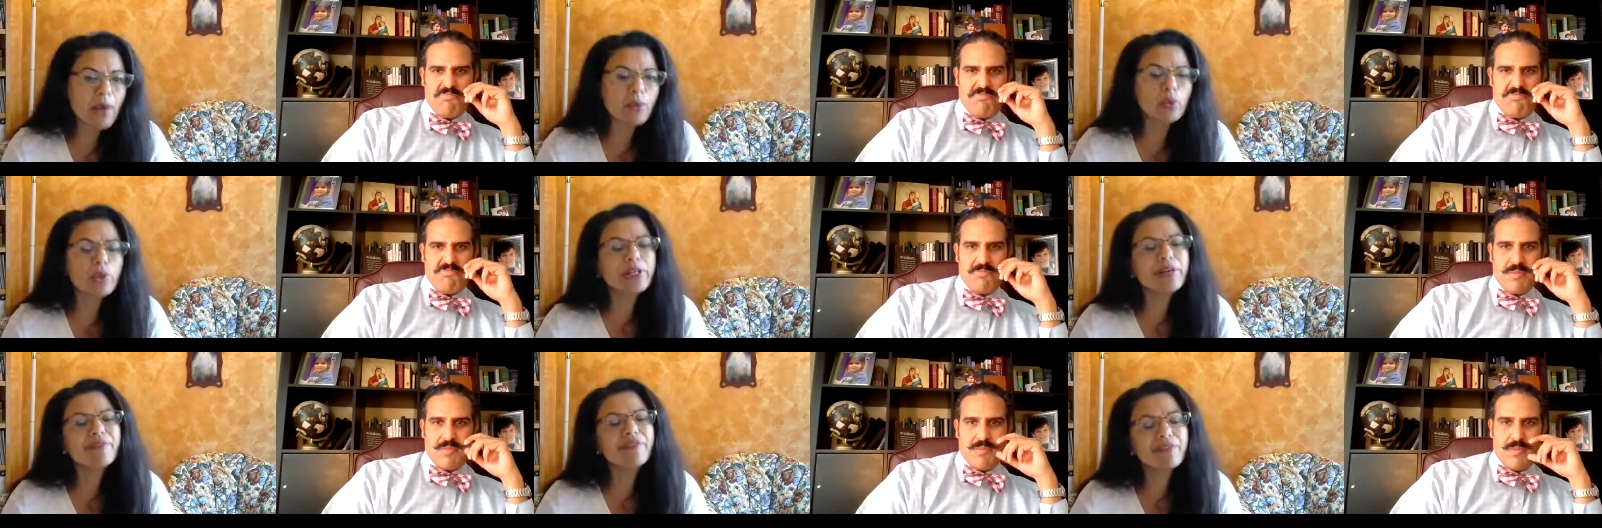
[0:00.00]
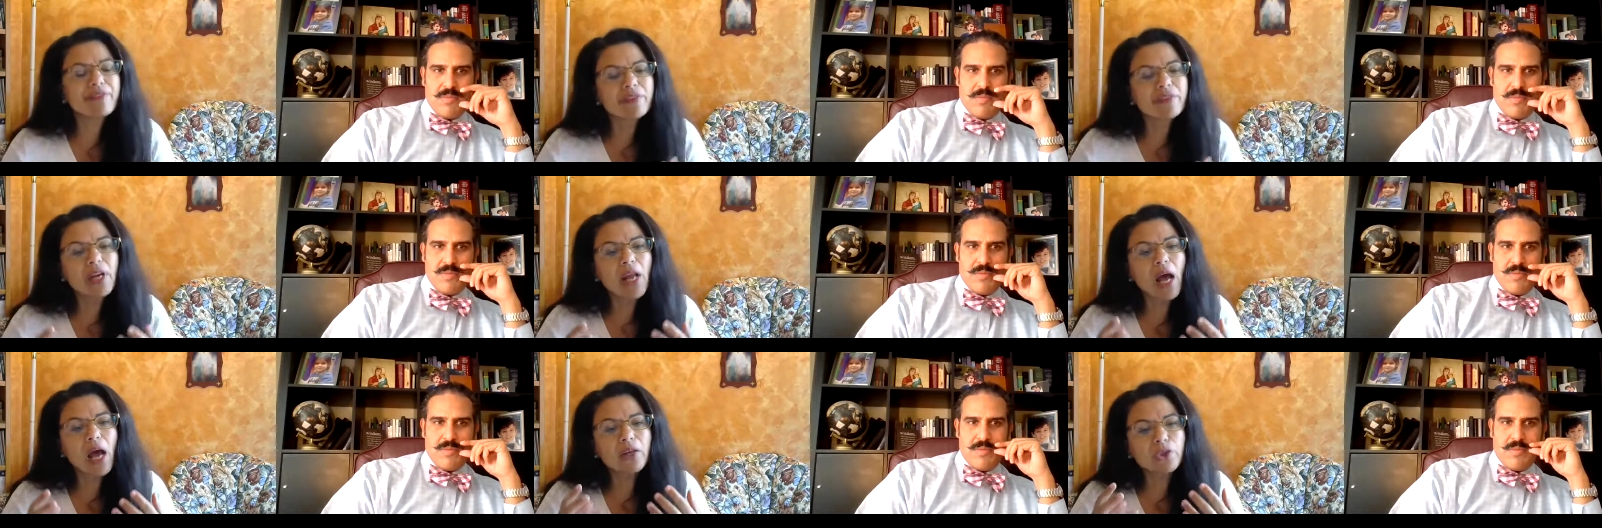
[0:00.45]
Speaker 1: I wouldn't have
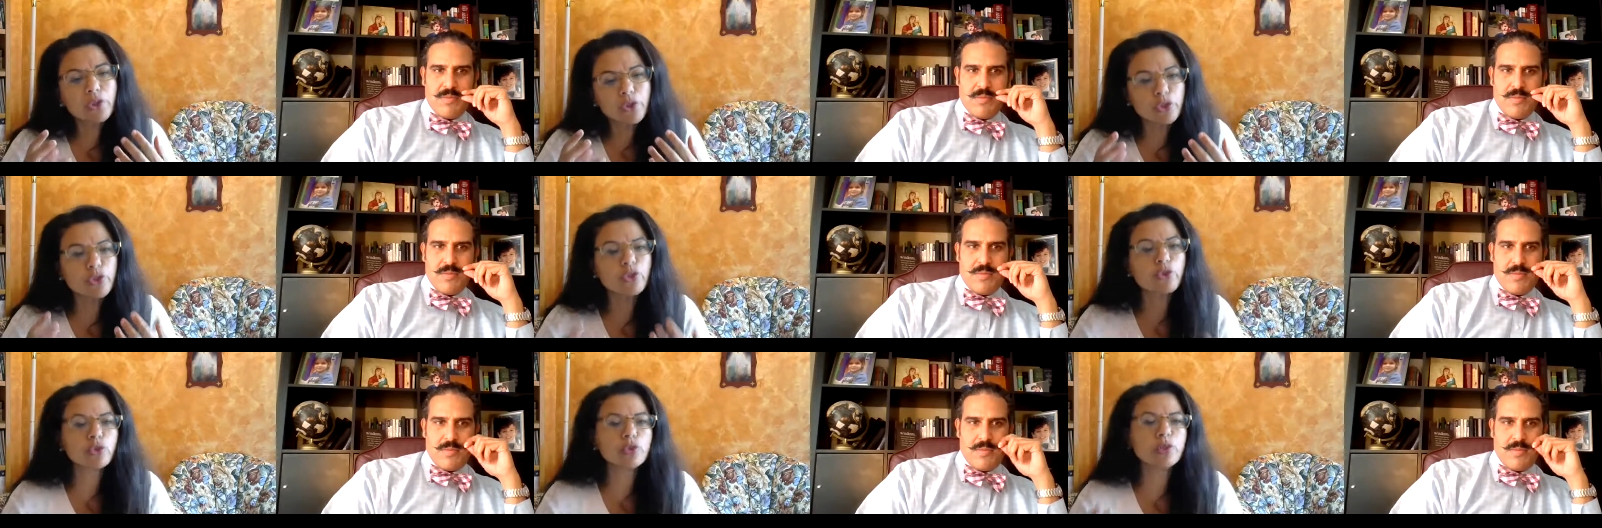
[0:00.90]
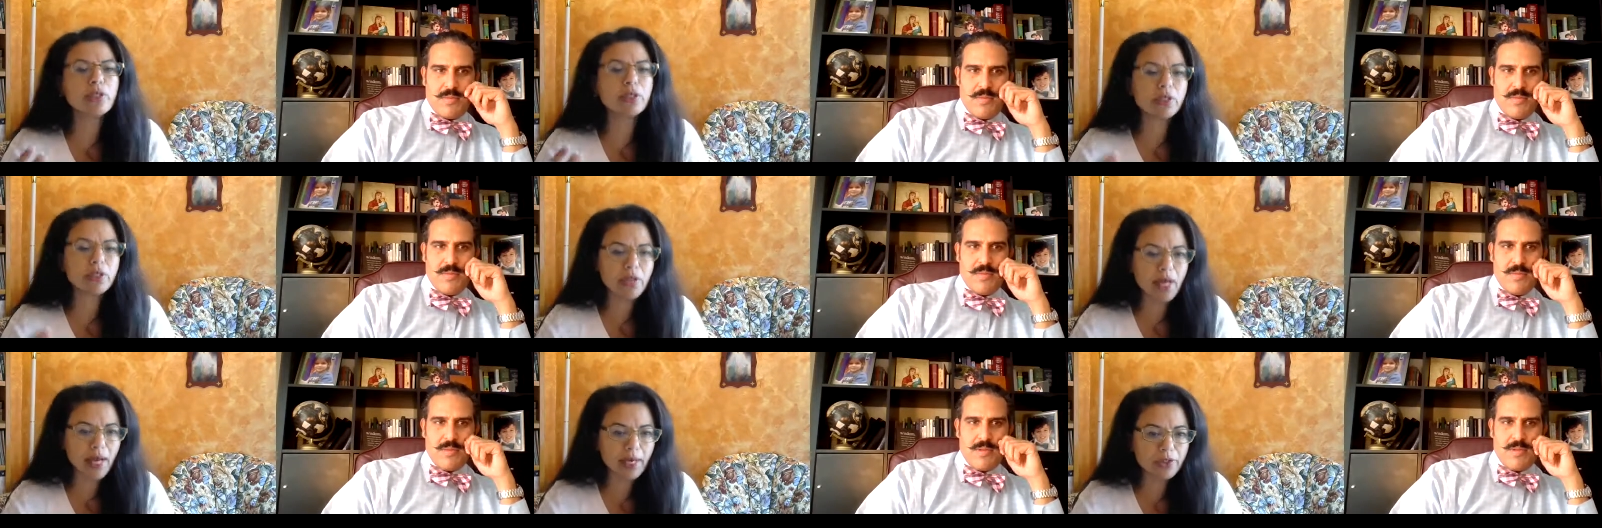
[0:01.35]
even understood
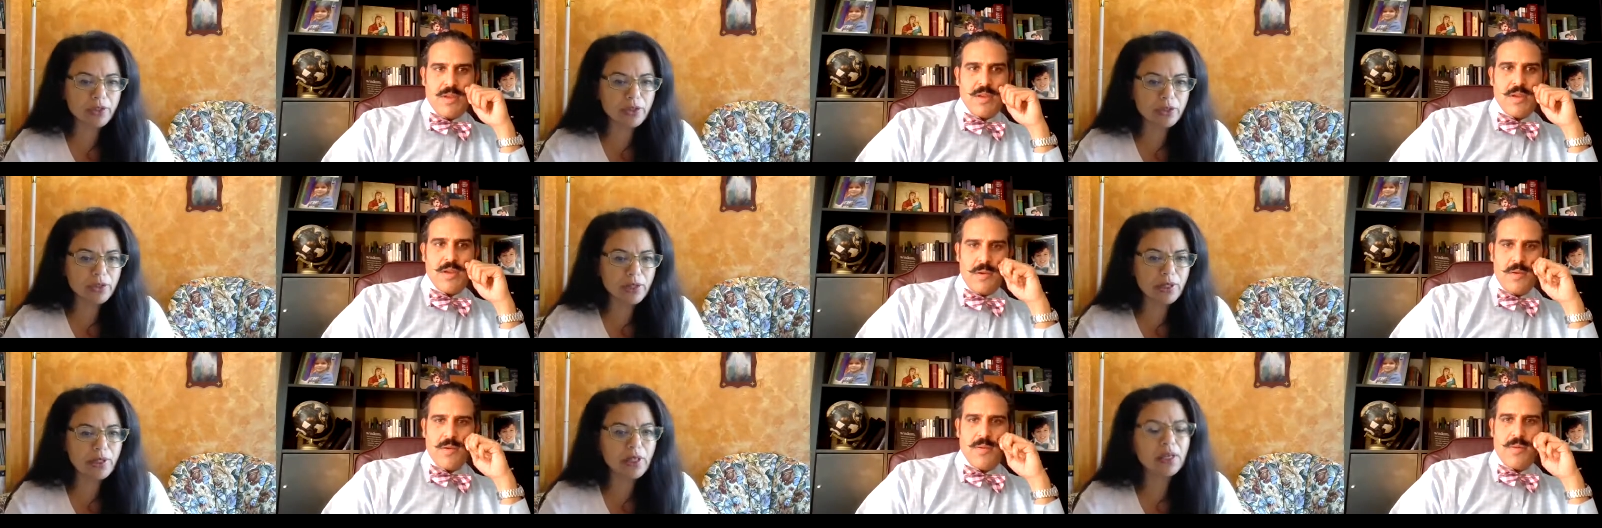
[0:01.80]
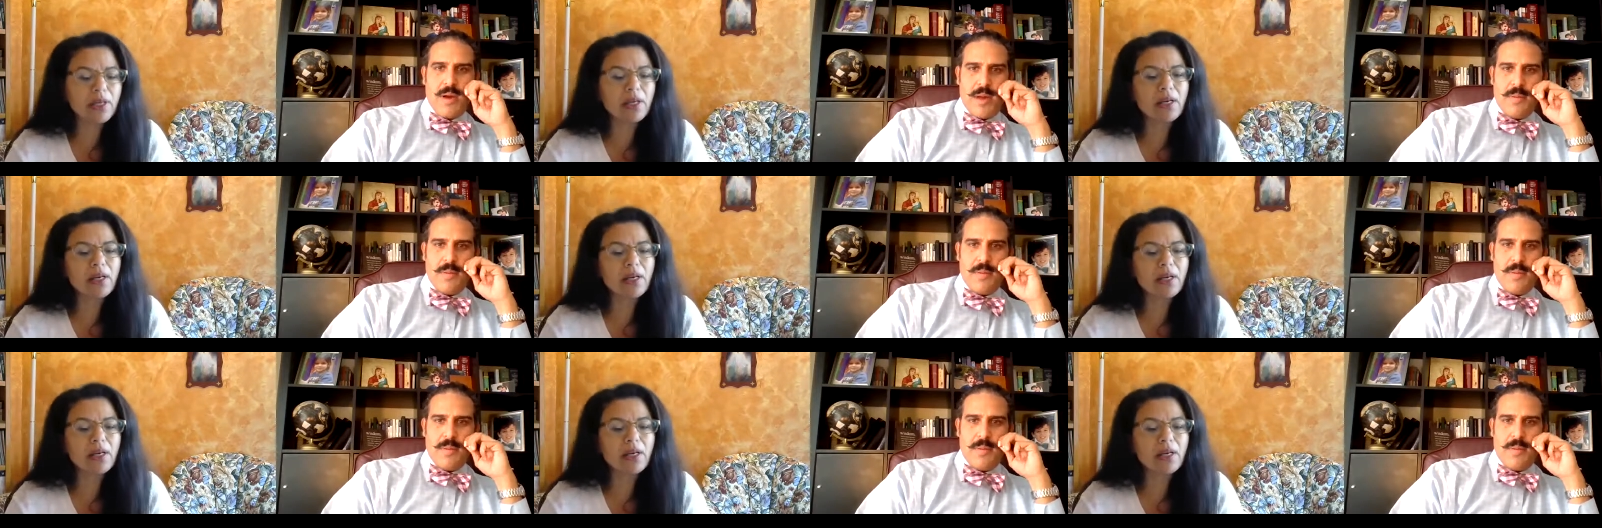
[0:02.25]
it, actually.